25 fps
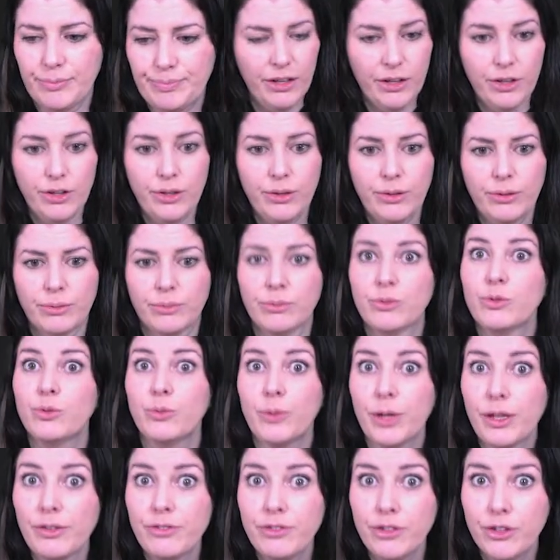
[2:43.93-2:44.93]
Cool.
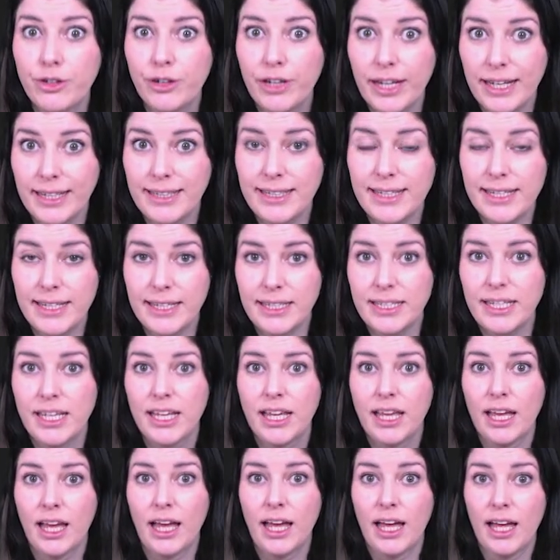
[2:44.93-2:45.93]
We've created
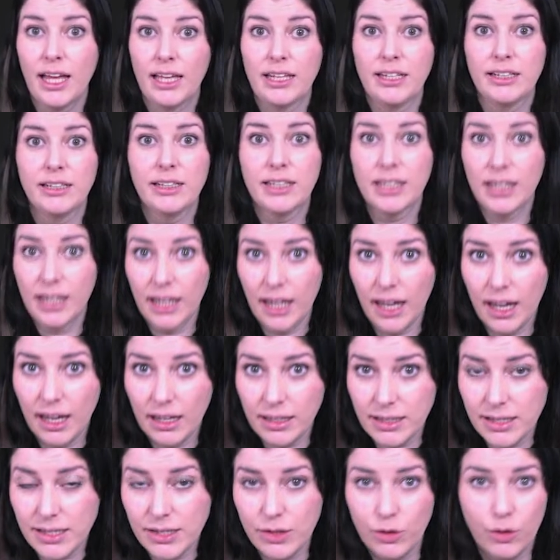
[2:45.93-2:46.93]
a
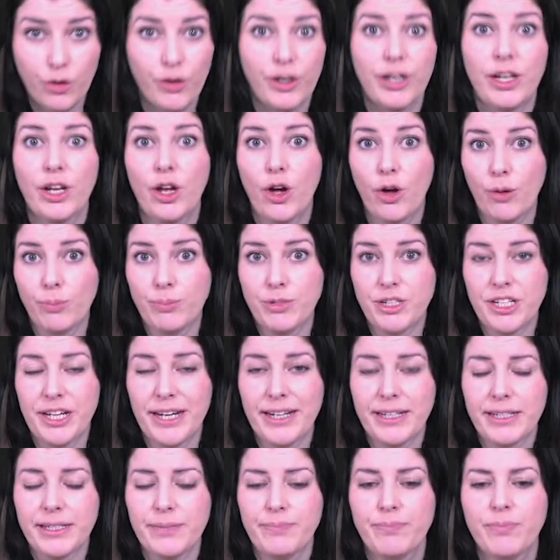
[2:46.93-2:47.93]
class or an
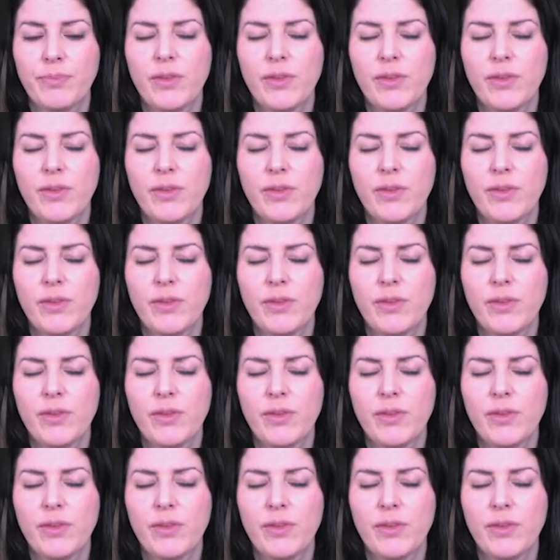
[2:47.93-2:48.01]
object.